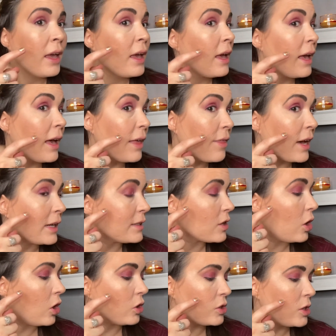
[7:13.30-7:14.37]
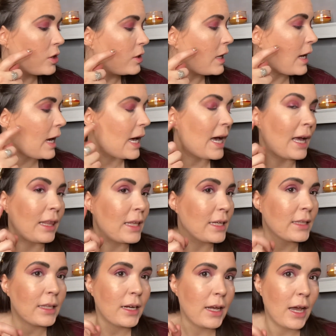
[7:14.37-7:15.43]
And that is also the highlight
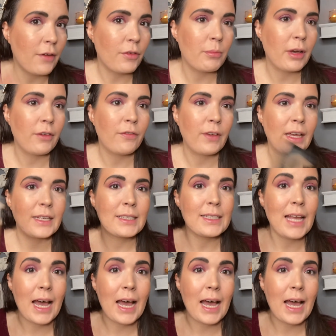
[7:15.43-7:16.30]
that I have on my face.